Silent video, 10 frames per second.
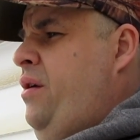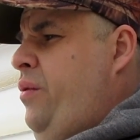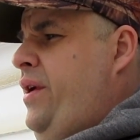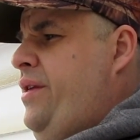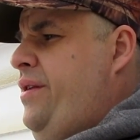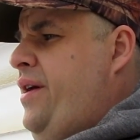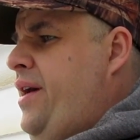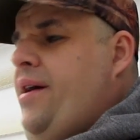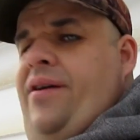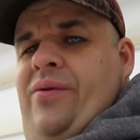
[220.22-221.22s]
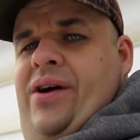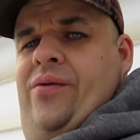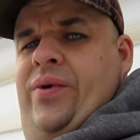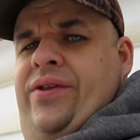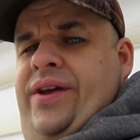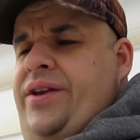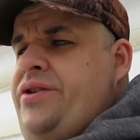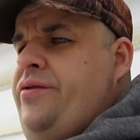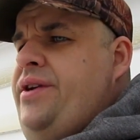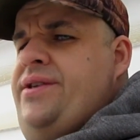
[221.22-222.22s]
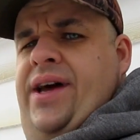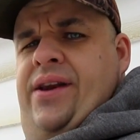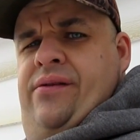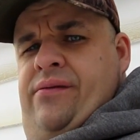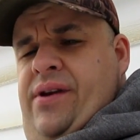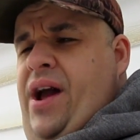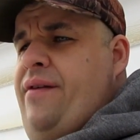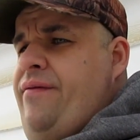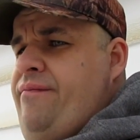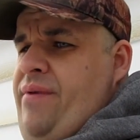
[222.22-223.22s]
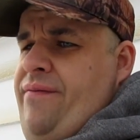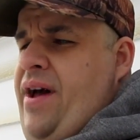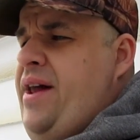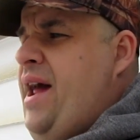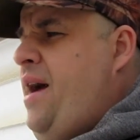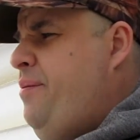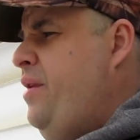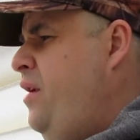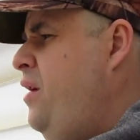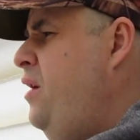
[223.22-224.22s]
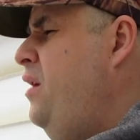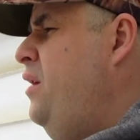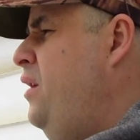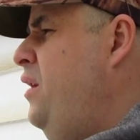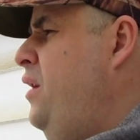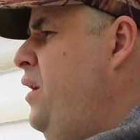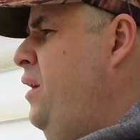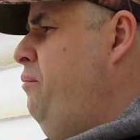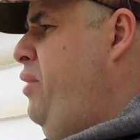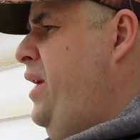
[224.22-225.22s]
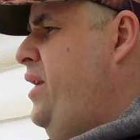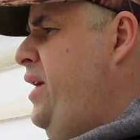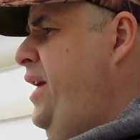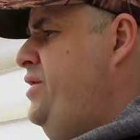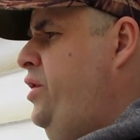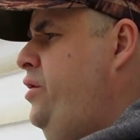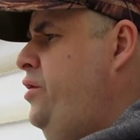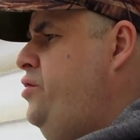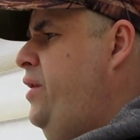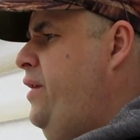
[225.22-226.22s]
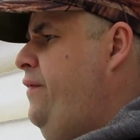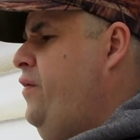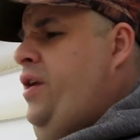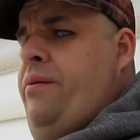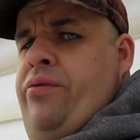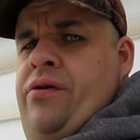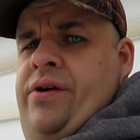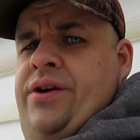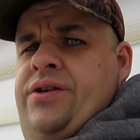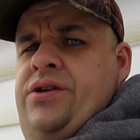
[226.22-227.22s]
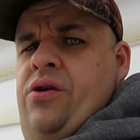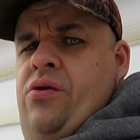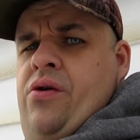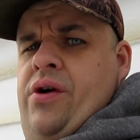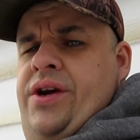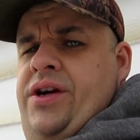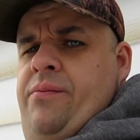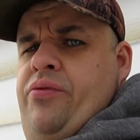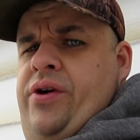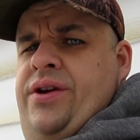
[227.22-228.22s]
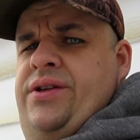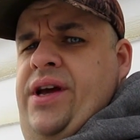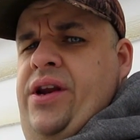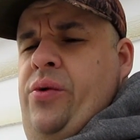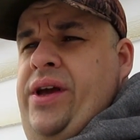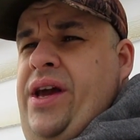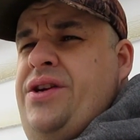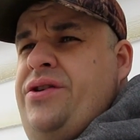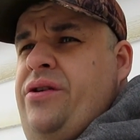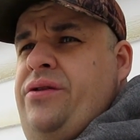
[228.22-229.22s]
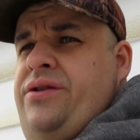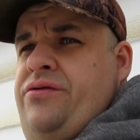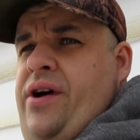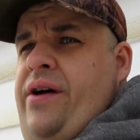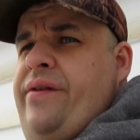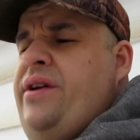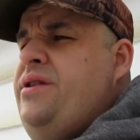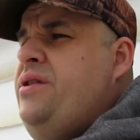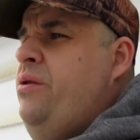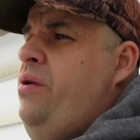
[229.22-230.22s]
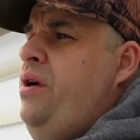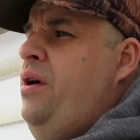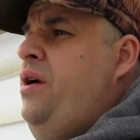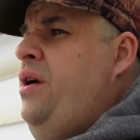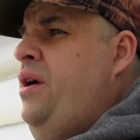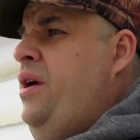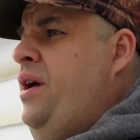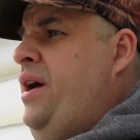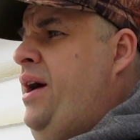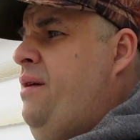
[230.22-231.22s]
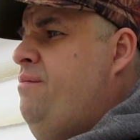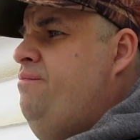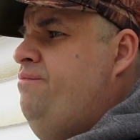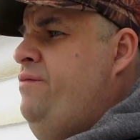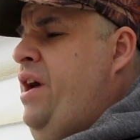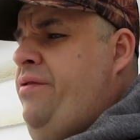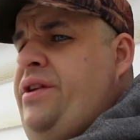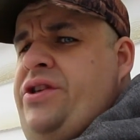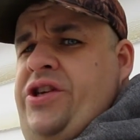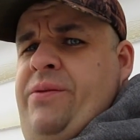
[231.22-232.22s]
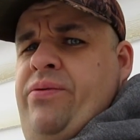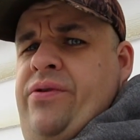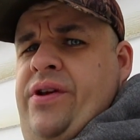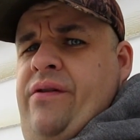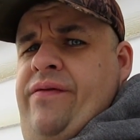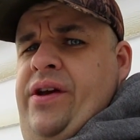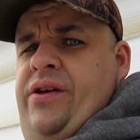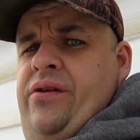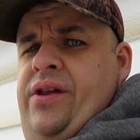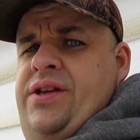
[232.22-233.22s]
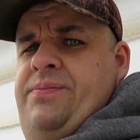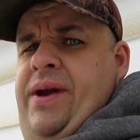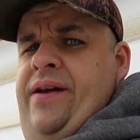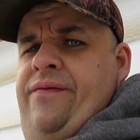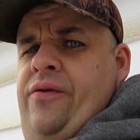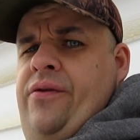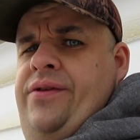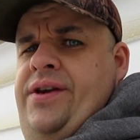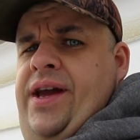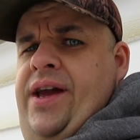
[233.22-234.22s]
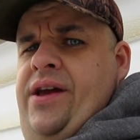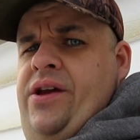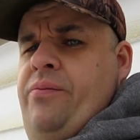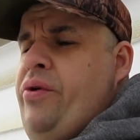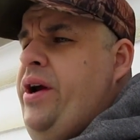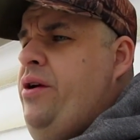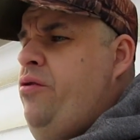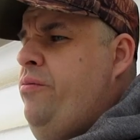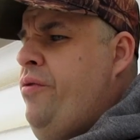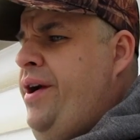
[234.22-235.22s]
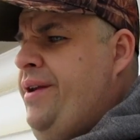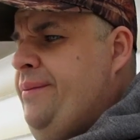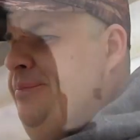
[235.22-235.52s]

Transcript: with uh, well with the injuries that I've I've had happen. But it's a good truck for lumber runs or uh, dump runs and occasional driving. So um, nothing's cheaper than a vehicle that's paid for the day you bring it home, right?